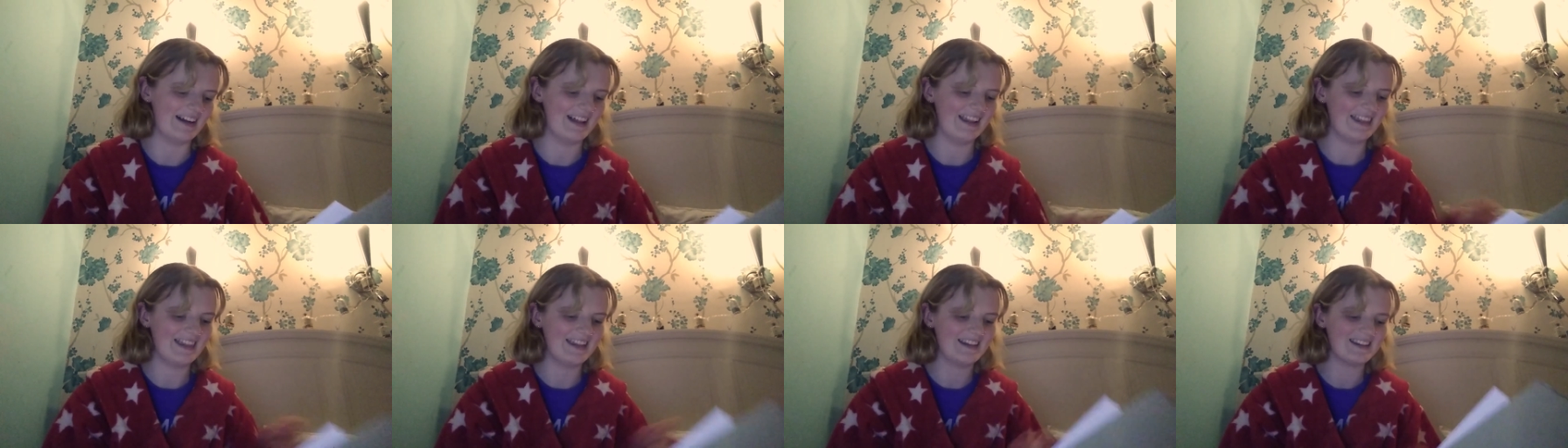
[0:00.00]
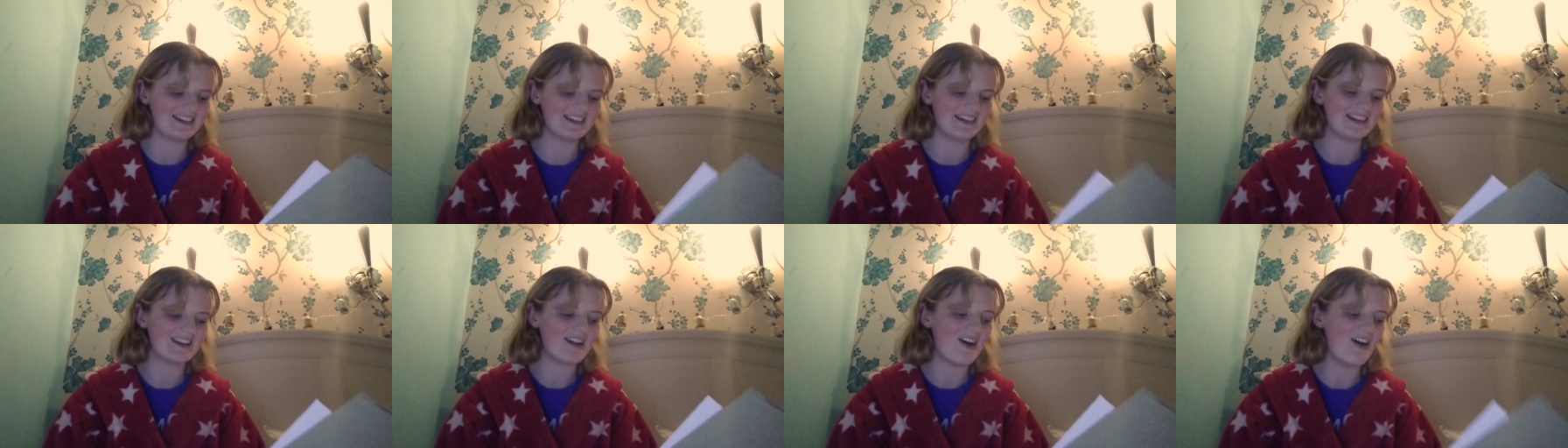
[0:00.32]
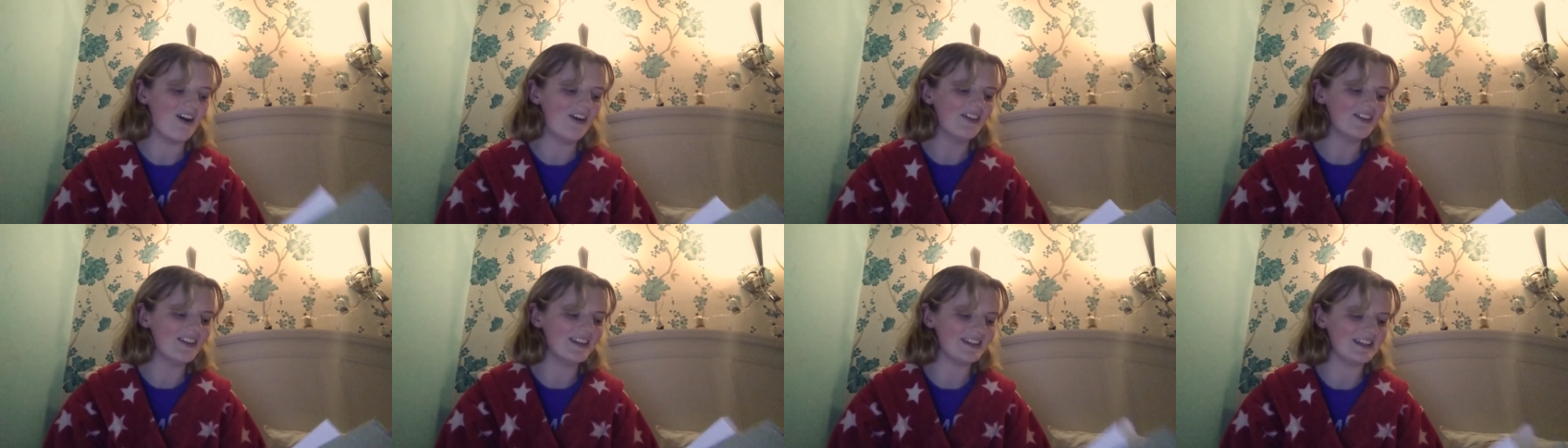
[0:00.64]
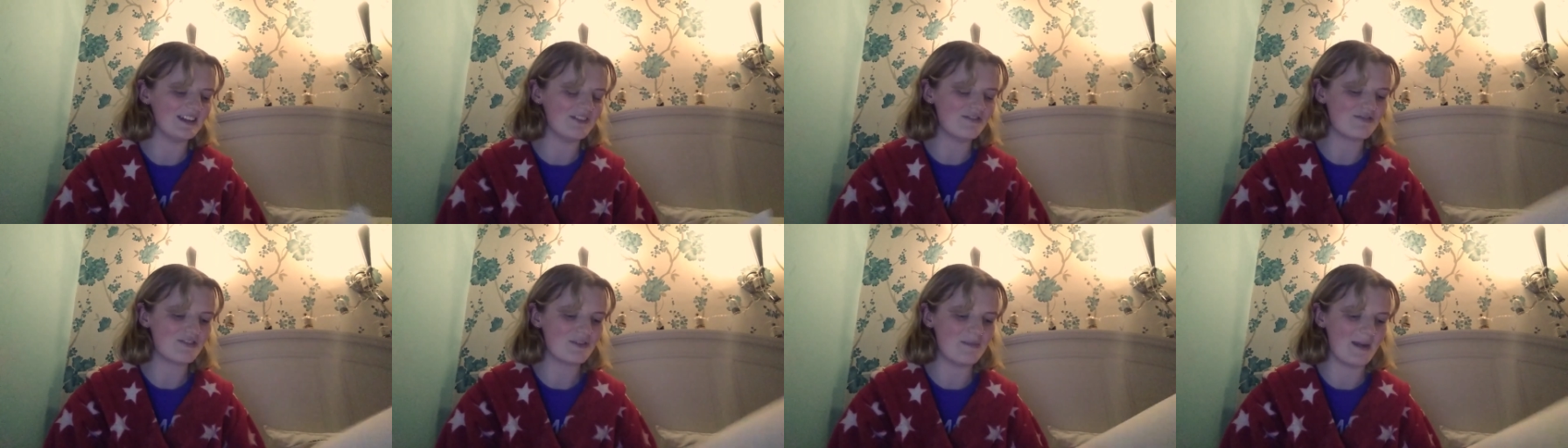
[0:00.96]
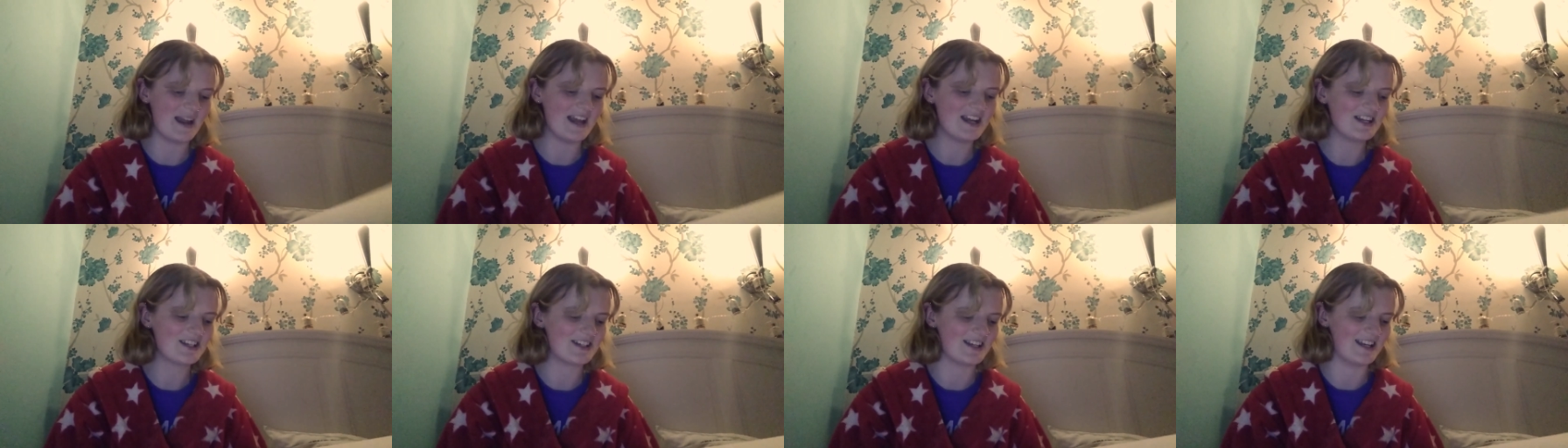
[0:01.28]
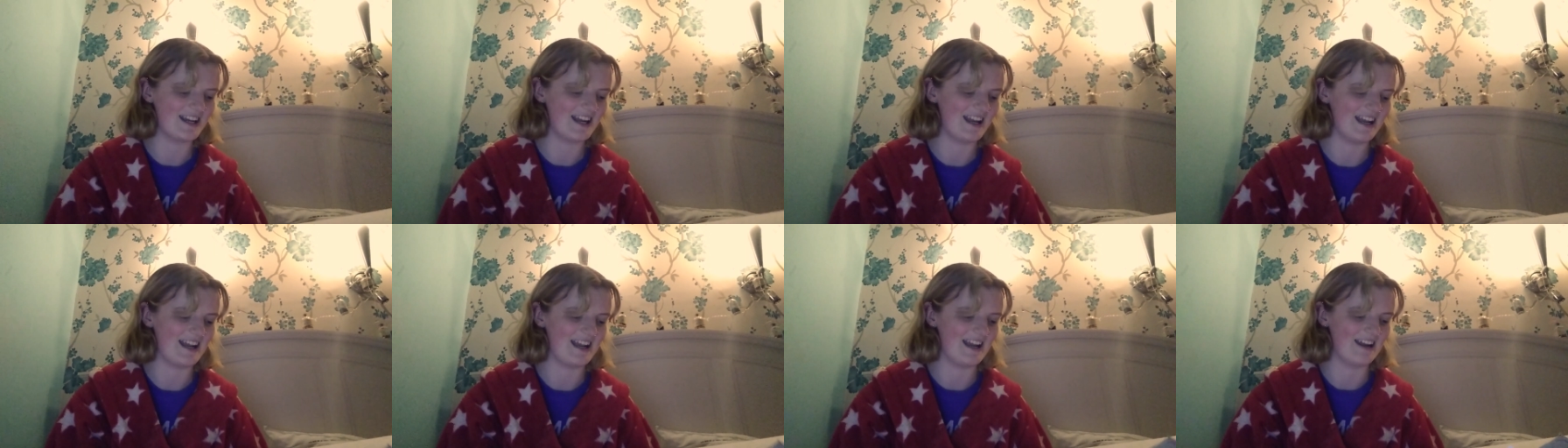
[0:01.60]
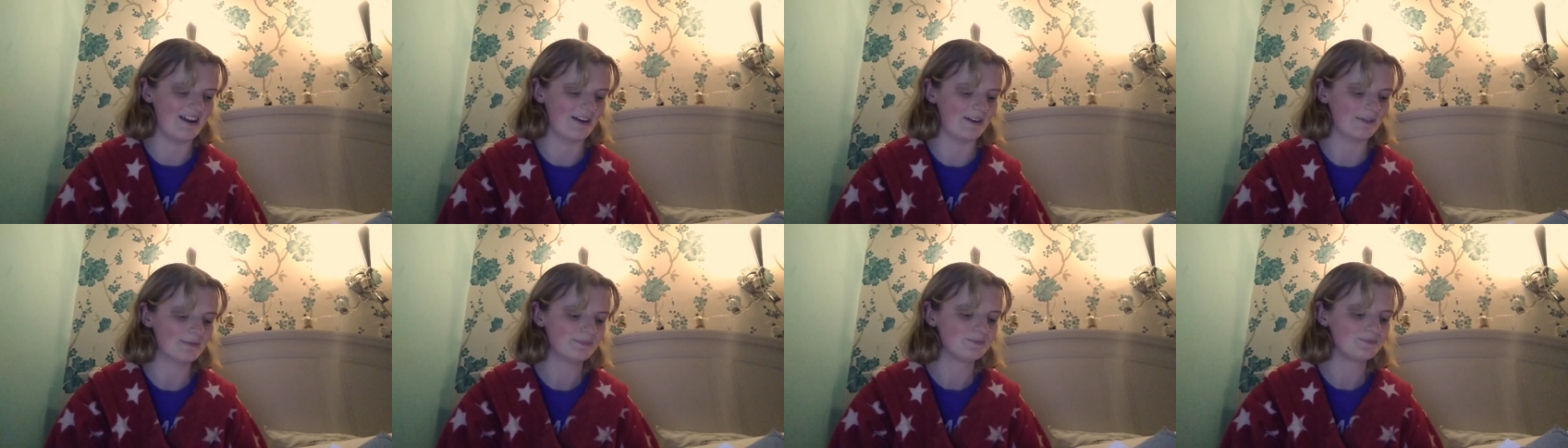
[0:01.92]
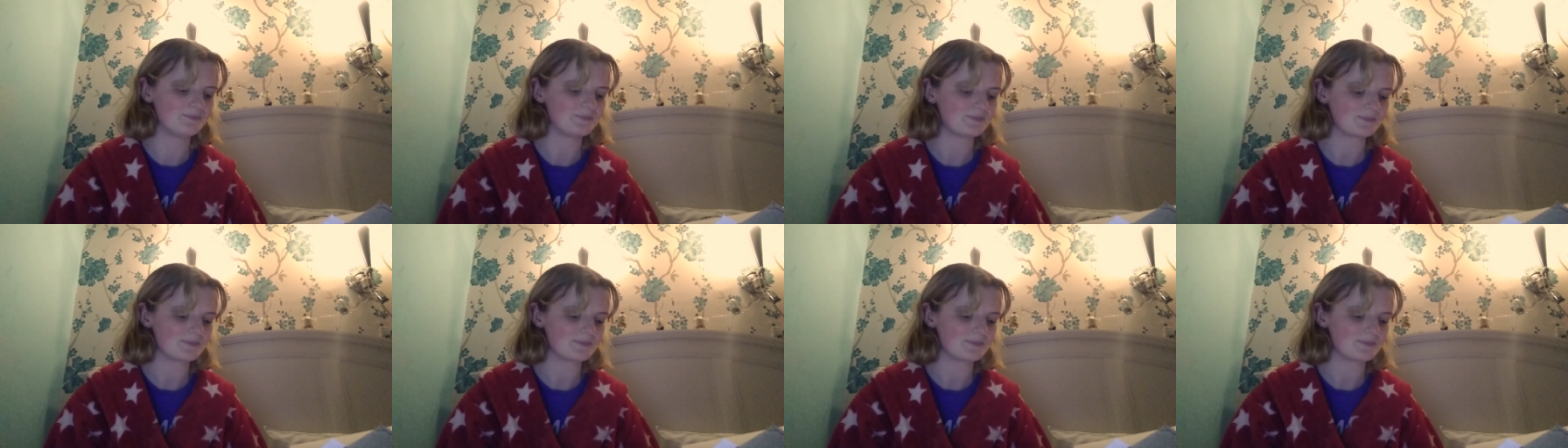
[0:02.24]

And there's like all this information in here